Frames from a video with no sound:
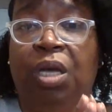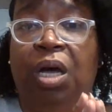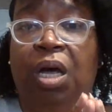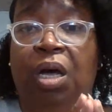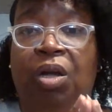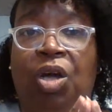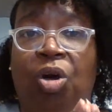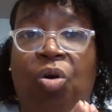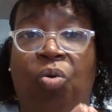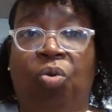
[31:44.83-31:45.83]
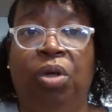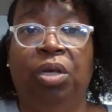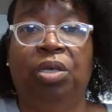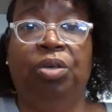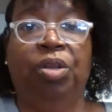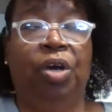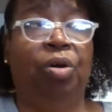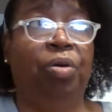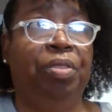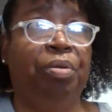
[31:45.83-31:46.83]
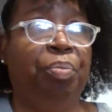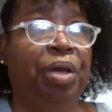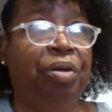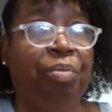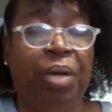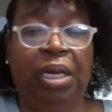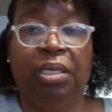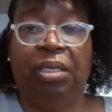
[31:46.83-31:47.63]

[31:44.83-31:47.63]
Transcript: uh, go you know and the paramedics